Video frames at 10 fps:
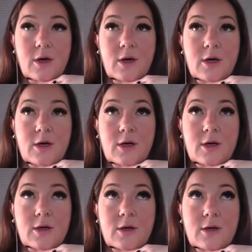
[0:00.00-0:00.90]

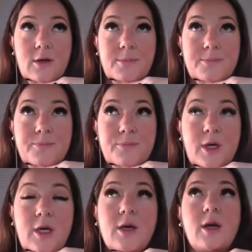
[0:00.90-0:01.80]
Um,
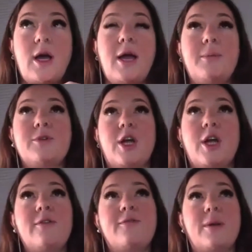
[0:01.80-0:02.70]
I'm
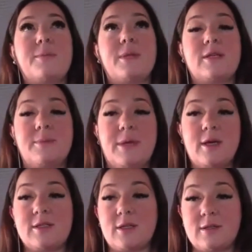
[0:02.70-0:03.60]
trying to frame this
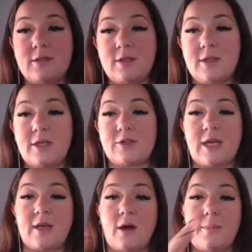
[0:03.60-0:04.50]
because there's
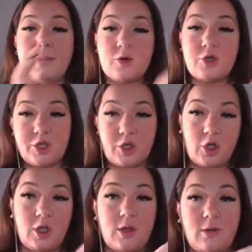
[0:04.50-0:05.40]
like
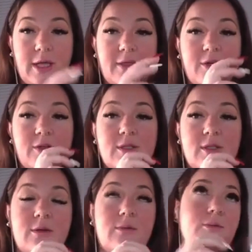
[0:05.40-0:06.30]
emotional, like there's
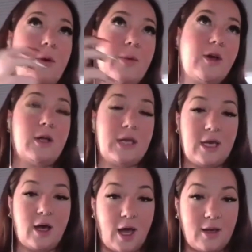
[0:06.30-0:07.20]
what we call
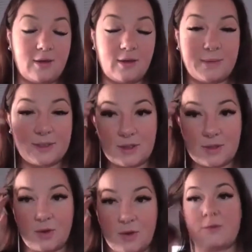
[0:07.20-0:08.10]
EI in the
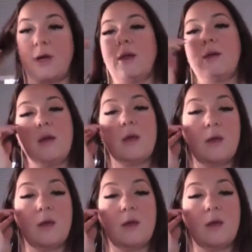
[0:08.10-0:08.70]
business world, right?